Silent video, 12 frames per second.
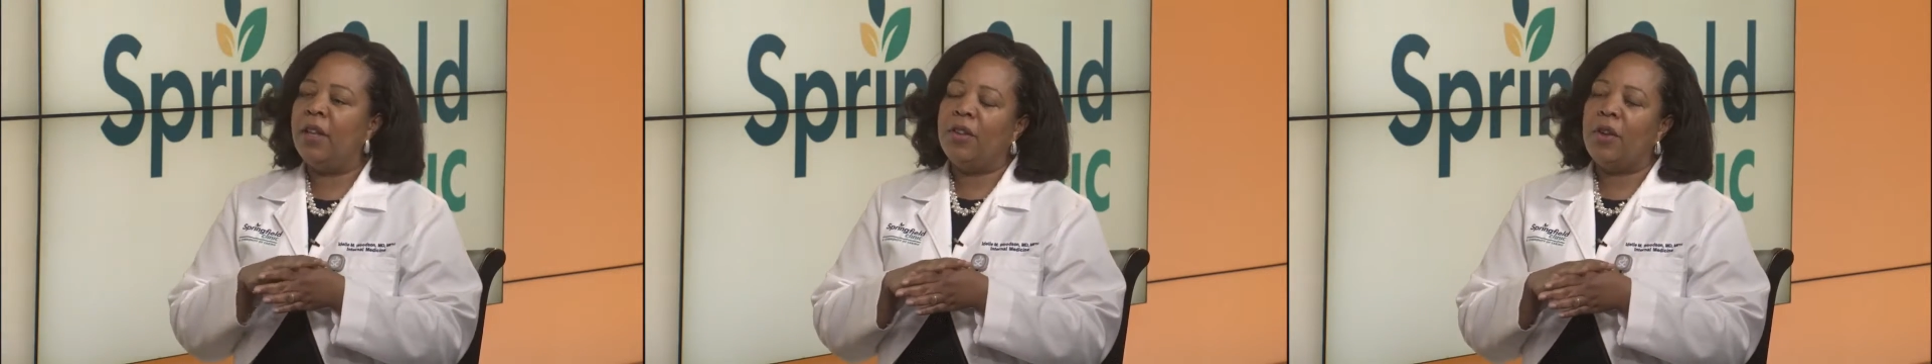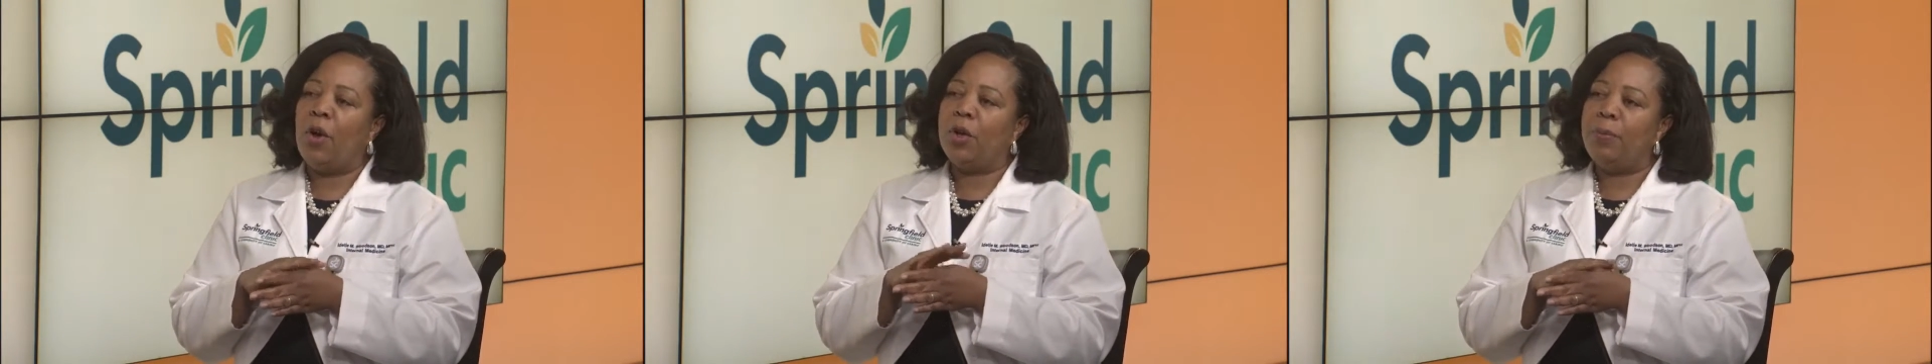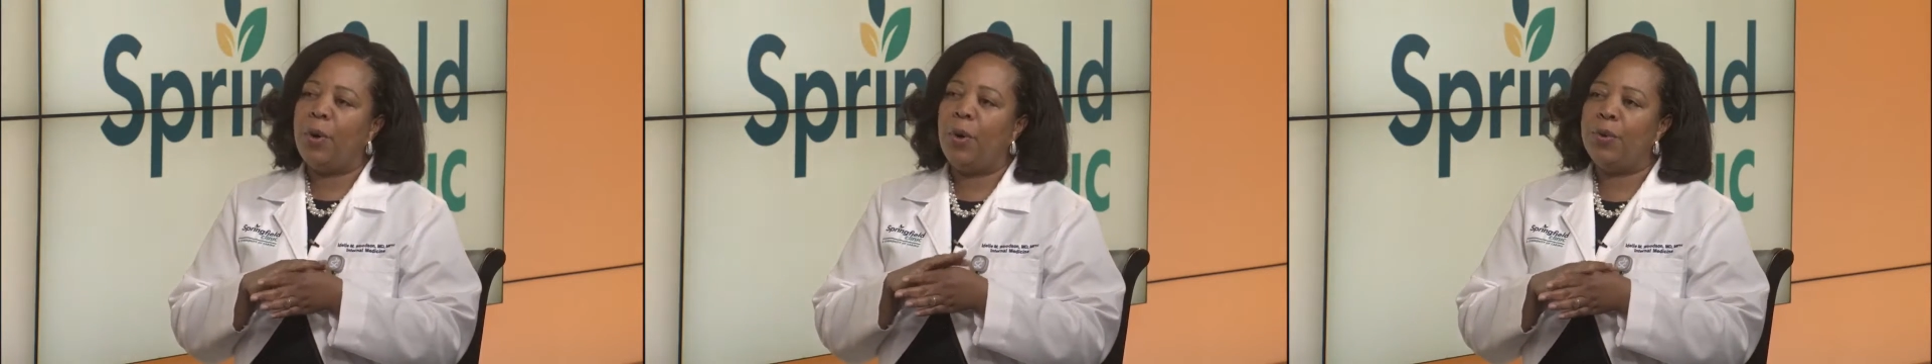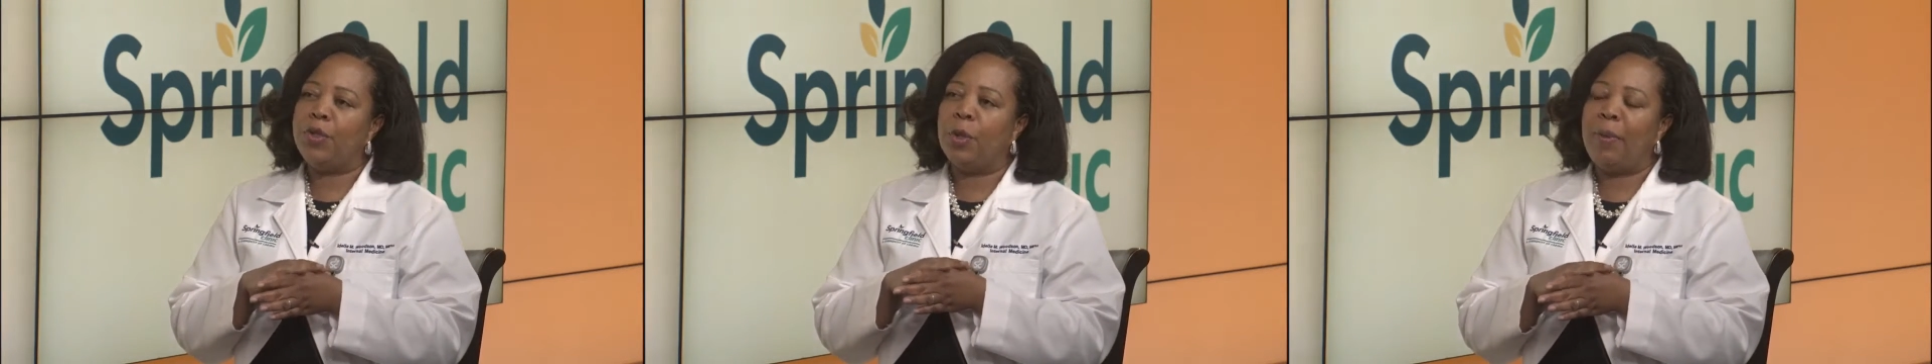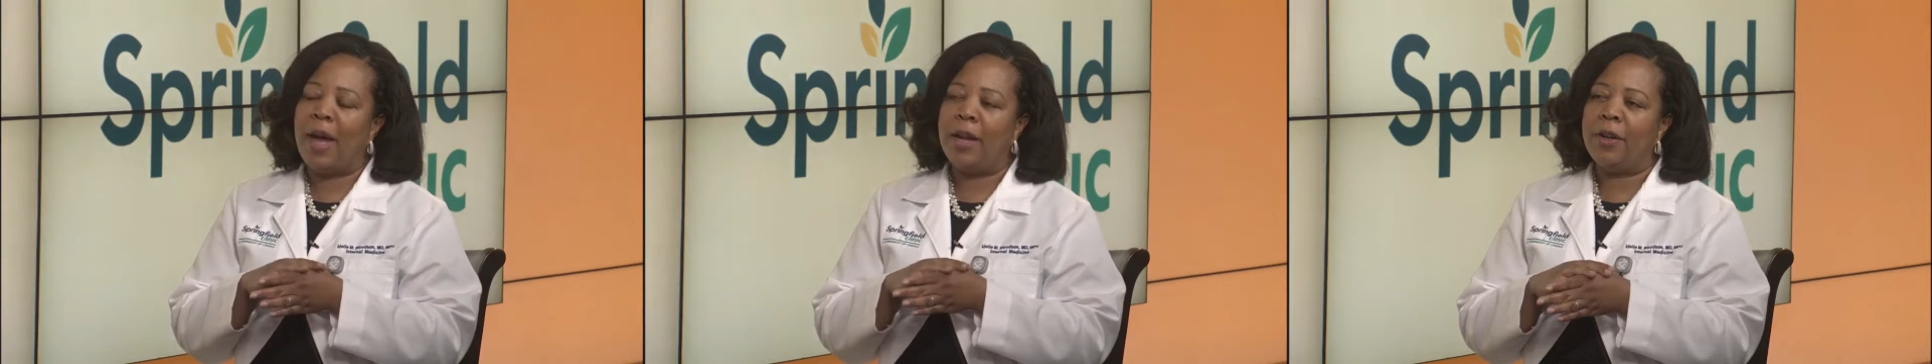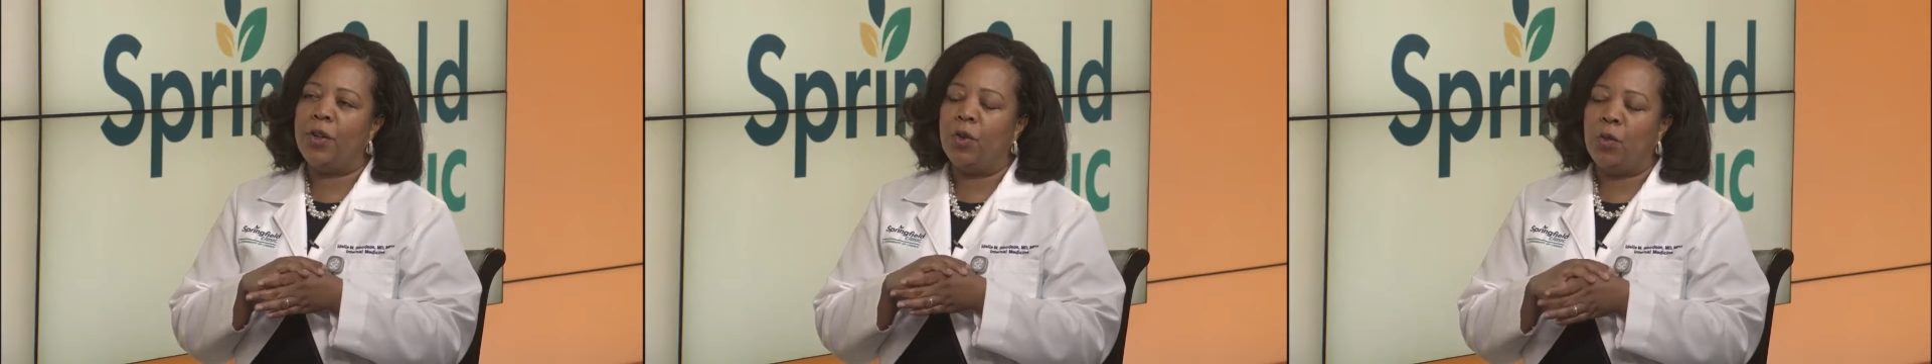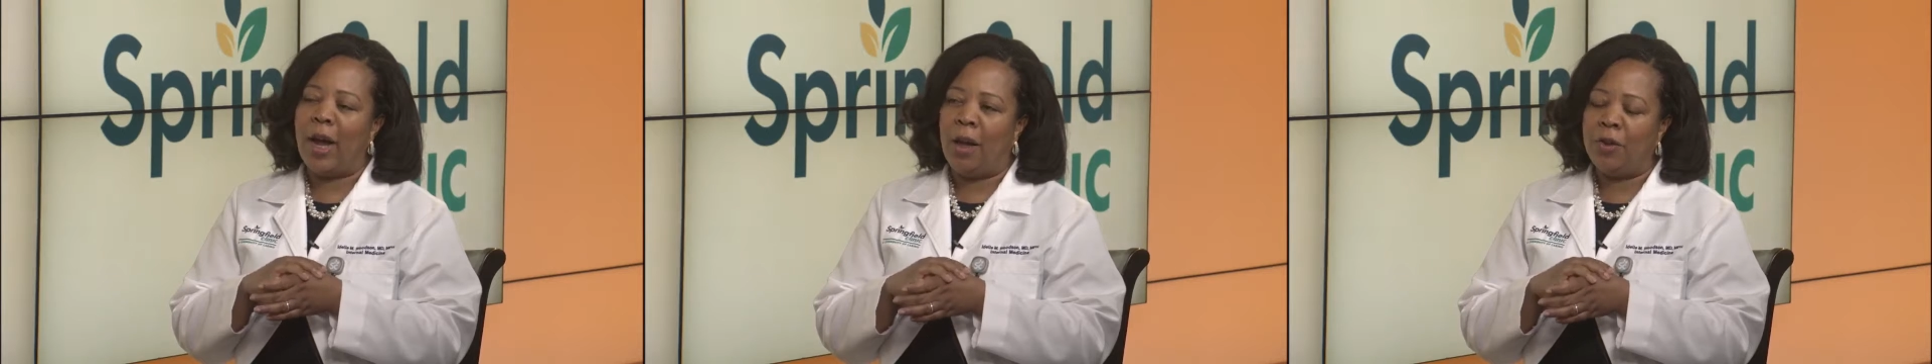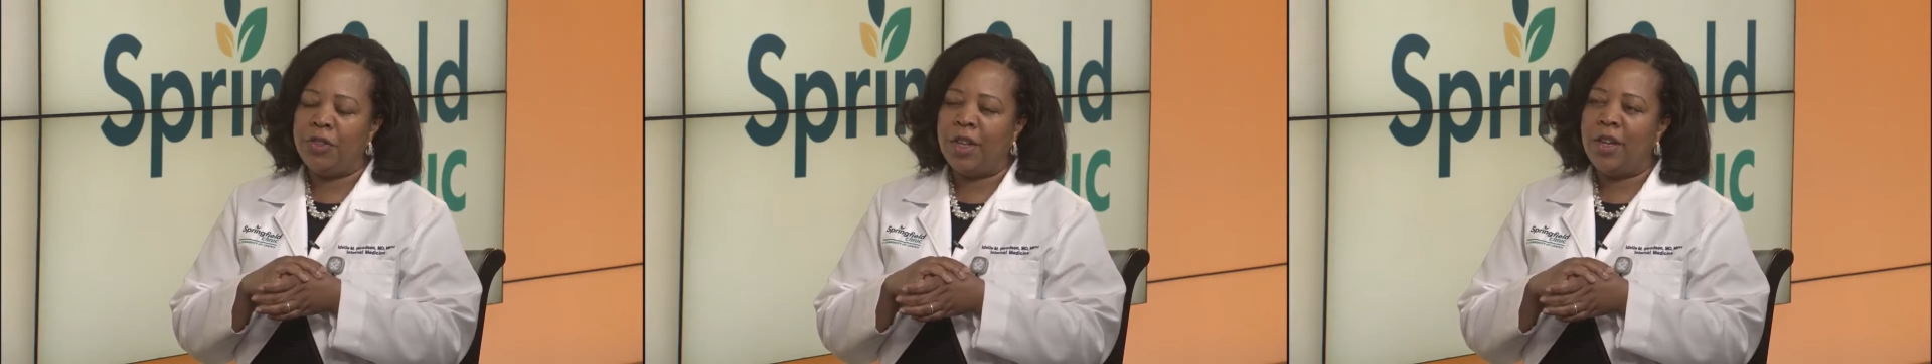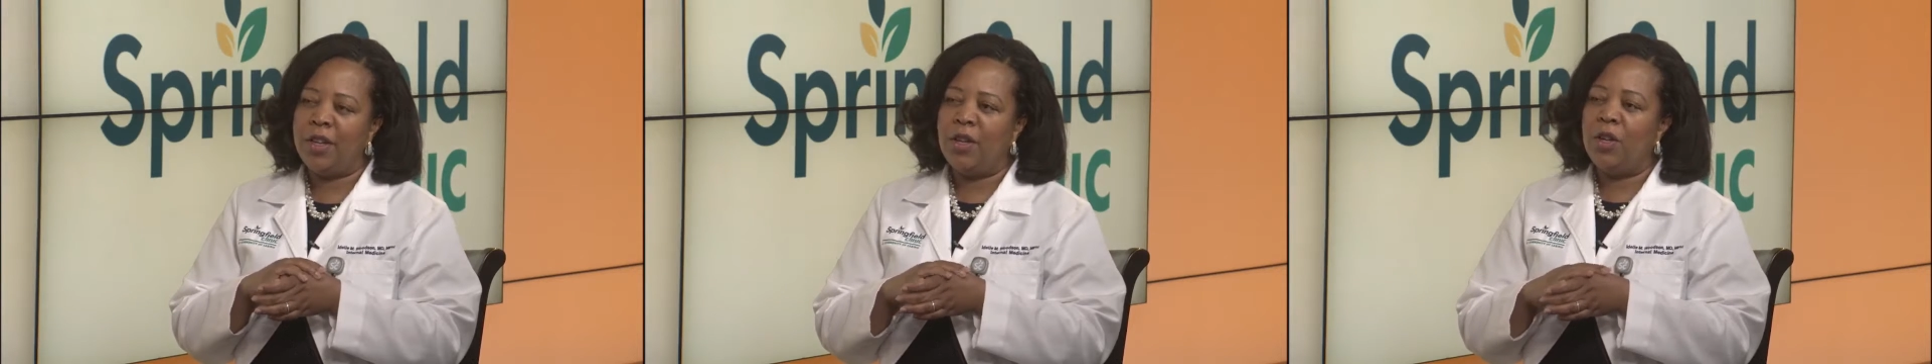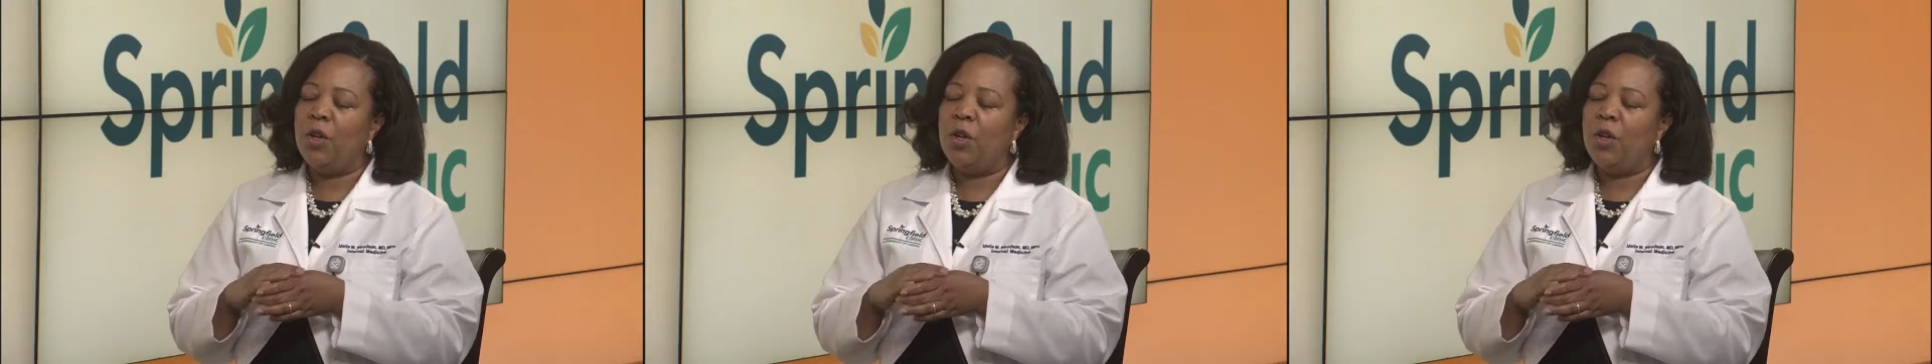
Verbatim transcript: called post herpetic neuralgia,